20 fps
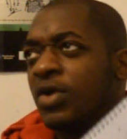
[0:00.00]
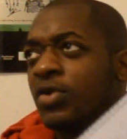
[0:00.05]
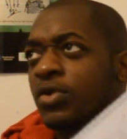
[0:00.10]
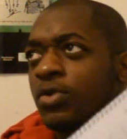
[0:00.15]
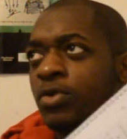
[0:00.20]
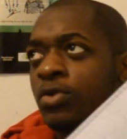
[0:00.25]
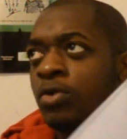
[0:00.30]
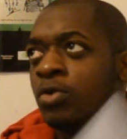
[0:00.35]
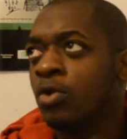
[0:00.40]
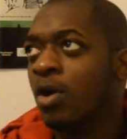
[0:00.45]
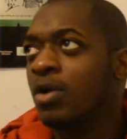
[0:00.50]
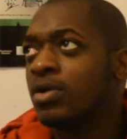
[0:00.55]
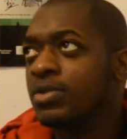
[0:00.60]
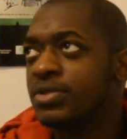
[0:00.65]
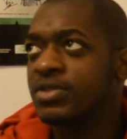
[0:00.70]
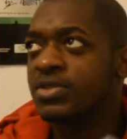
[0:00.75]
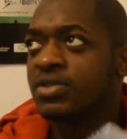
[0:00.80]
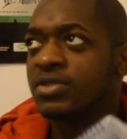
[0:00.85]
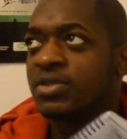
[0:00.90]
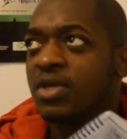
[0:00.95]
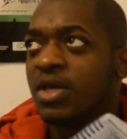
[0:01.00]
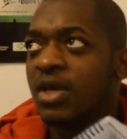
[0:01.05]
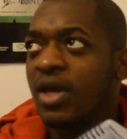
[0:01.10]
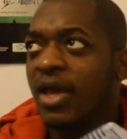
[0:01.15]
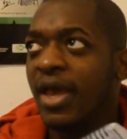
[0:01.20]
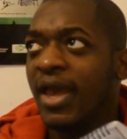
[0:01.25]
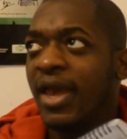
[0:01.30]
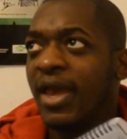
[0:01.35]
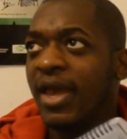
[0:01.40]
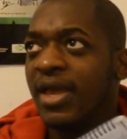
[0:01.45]
not,
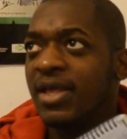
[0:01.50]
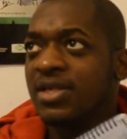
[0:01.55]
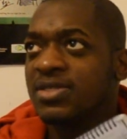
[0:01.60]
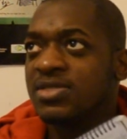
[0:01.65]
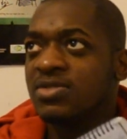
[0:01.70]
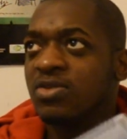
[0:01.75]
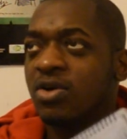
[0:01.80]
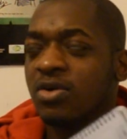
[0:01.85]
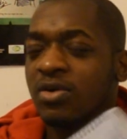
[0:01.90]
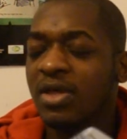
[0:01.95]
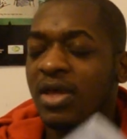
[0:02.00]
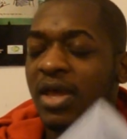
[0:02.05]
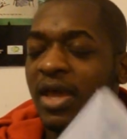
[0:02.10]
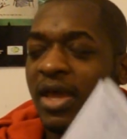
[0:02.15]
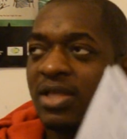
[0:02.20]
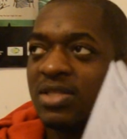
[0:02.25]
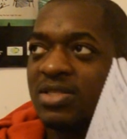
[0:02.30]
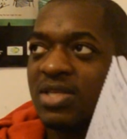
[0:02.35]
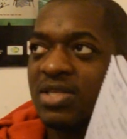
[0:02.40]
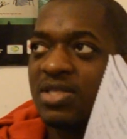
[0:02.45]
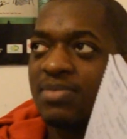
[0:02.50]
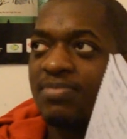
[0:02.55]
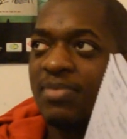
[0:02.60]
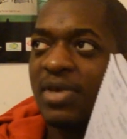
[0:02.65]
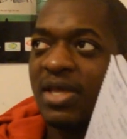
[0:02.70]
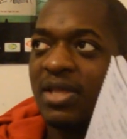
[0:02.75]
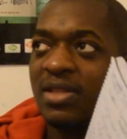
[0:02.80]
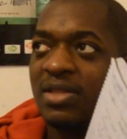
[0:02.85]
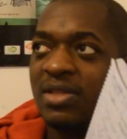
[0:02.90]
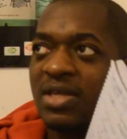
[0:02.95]
it doesn't
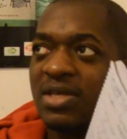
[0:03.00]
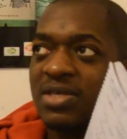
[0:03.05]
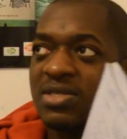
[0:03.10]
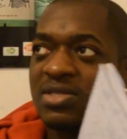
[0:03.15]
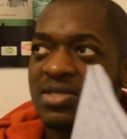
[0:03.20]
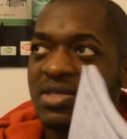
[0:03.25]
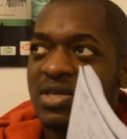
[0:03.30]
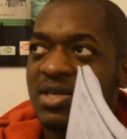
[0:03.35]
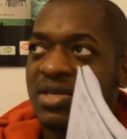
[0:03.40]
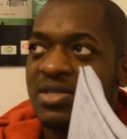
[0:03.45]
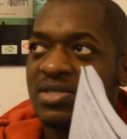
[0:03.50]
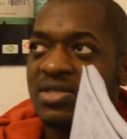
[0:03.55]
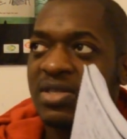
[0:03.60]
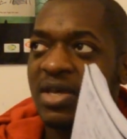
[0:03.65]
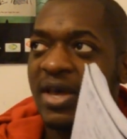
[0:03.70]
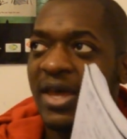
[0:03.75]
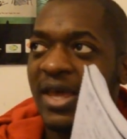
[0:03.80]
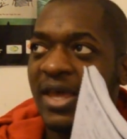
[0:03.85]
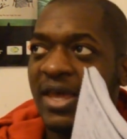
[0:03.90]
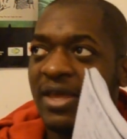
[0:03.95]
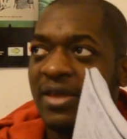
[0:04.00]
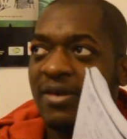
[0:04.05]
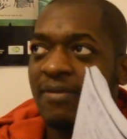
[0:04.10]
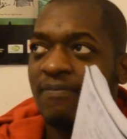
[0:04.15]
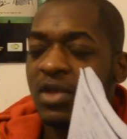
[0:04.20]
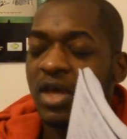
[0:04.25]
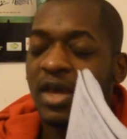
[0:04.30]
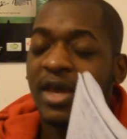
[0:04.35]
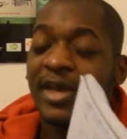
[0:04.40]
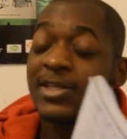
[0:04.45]
mean this is
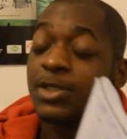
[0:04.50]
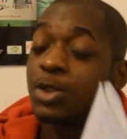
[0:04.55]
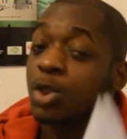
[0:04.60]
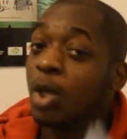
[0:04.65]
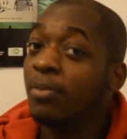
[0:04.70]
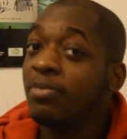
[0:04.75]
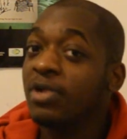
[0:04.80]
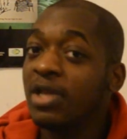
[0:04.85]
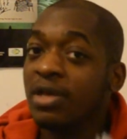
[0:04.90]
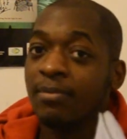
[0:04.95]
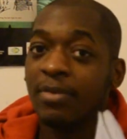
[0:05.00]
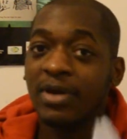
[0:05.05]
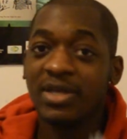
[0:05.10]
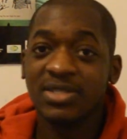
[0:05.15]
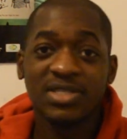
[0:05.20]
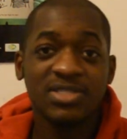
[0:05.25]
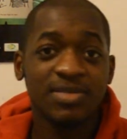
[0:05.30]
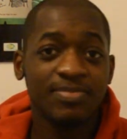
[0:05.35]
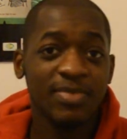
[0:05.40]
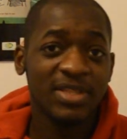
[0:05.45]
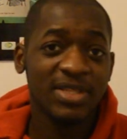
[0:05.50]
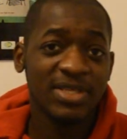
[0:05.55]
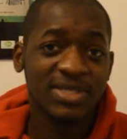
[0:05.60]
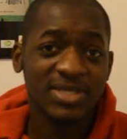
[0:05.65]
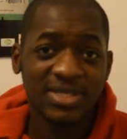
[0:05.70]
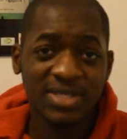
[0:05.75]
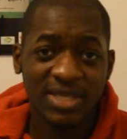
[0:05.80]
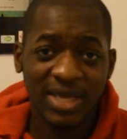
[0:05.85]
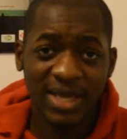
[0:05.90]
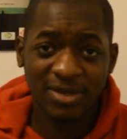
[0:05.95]
it's troubling, but it doesn't mean this
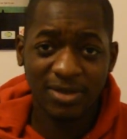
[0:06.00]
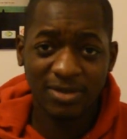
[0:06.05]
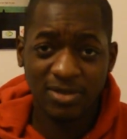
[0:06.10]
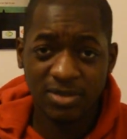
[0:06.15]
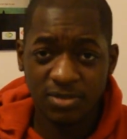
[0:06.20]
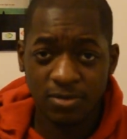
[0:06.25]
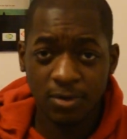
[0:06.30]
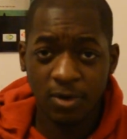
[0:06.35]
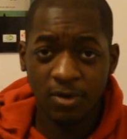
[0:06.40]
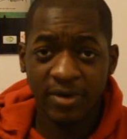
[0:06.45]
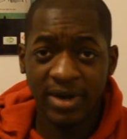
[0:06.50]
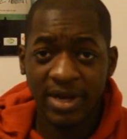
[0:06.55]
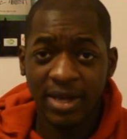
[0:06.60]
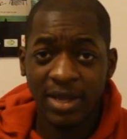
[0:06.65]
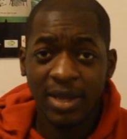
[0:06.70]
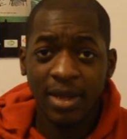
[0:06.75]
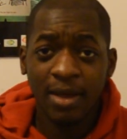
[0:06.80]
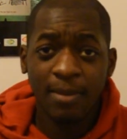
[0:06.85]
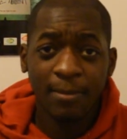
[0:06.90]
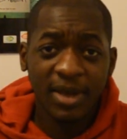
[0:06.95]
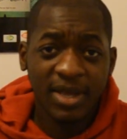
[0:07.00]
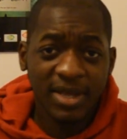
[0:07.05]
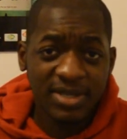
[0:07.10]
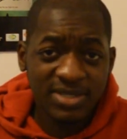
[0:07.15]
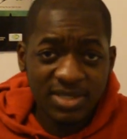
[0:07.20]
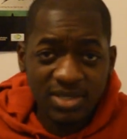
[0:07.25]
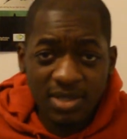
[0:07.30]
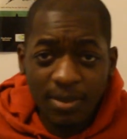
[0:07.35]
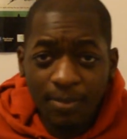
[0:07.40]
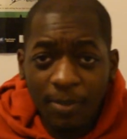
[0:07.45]
is the end of the story. Because
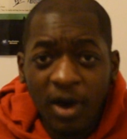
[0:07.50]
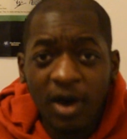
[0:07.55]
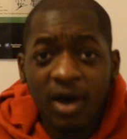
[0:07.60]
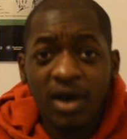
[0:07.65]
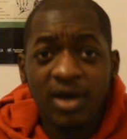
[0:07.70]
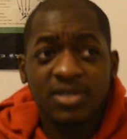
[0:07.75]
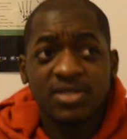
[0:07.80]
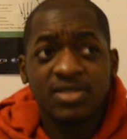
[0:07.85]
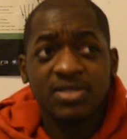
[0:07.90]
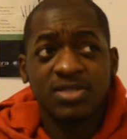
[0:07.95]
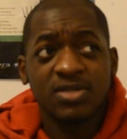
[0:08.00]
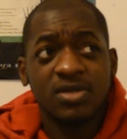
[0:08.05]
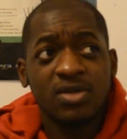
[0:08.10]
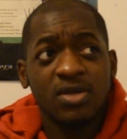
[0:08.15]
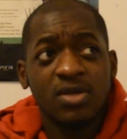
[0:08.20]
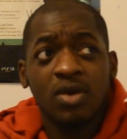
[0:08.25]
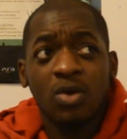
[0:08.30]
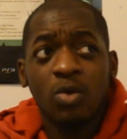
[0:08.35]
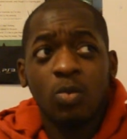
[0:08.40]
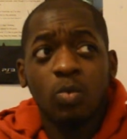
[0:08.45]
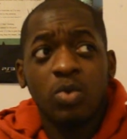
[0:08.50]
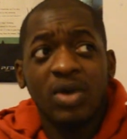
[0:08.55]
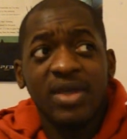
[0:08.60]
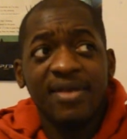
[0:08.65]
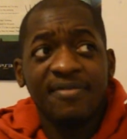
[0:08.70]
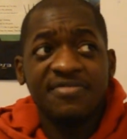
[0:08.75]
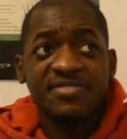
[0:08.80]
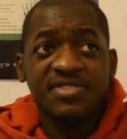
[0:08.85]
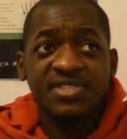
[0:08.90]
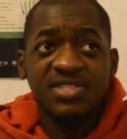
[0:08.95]
in the past,
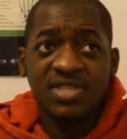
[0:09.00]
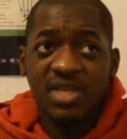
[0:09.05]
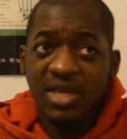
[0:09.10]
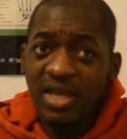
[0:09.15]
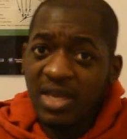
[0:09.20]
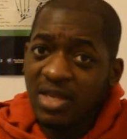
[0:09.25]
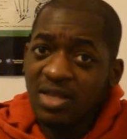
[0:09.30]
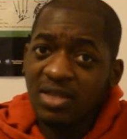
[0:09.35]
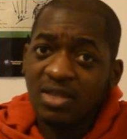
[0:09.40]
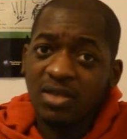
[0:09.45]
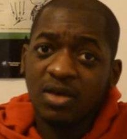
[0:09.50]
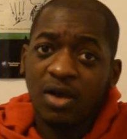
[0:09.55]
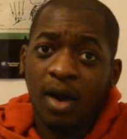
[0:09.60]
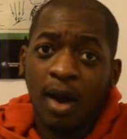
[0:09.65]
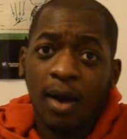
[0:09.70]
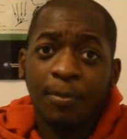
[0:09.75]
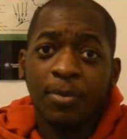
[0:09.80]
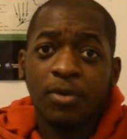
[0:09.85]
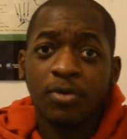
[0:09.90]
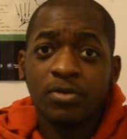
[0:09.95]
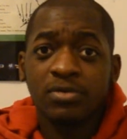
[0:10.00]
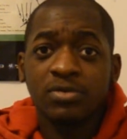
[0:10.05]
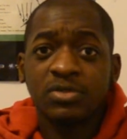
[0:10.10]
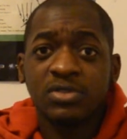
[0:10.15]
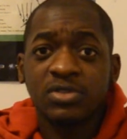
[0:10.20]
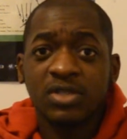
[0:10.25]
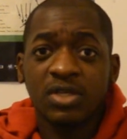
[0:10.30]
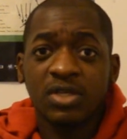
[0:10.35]
we've seen couples